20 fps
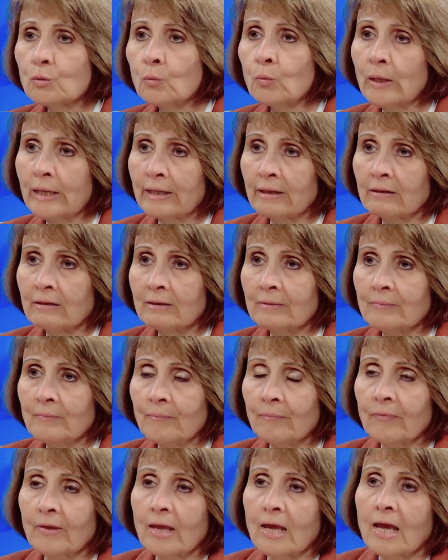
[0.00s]
to wiggle.
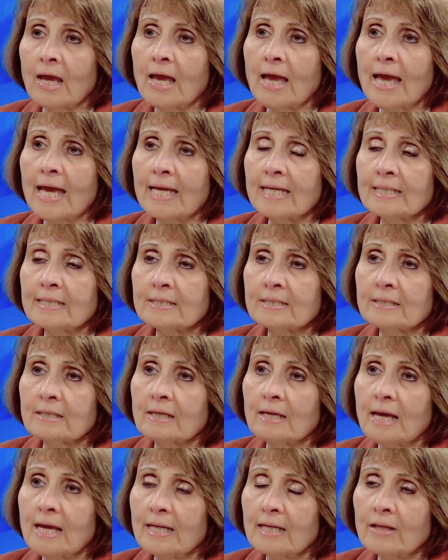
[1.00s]
And
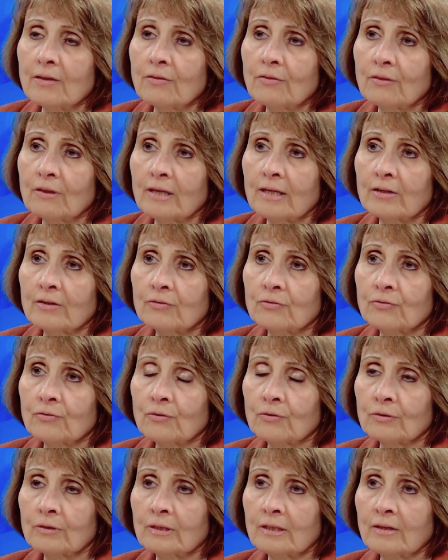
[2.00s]
anything
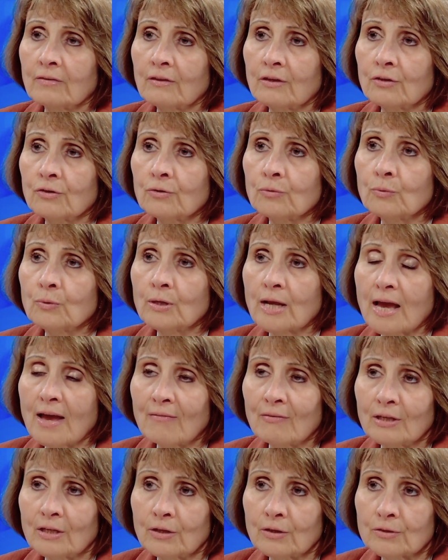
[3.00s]
certainly that you would
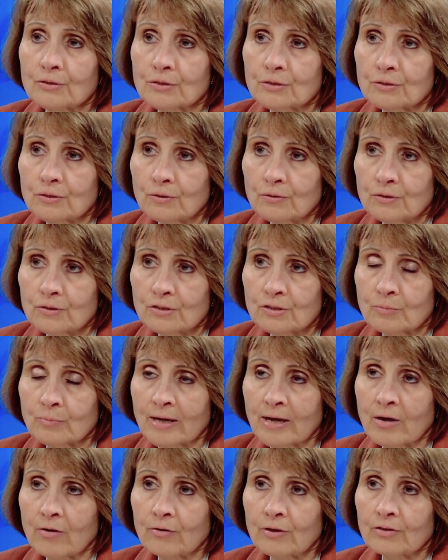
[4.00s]
have any concerns
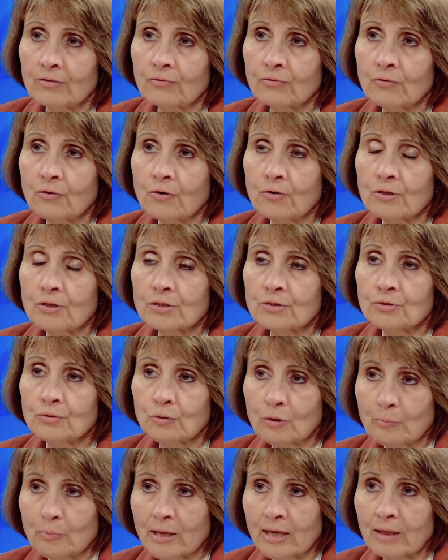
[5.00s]
about as far as
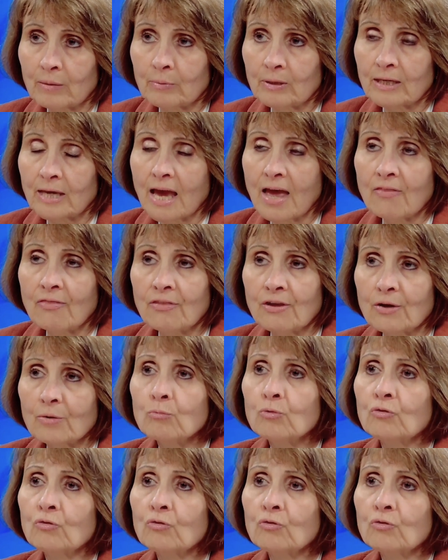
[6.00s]
your baby and their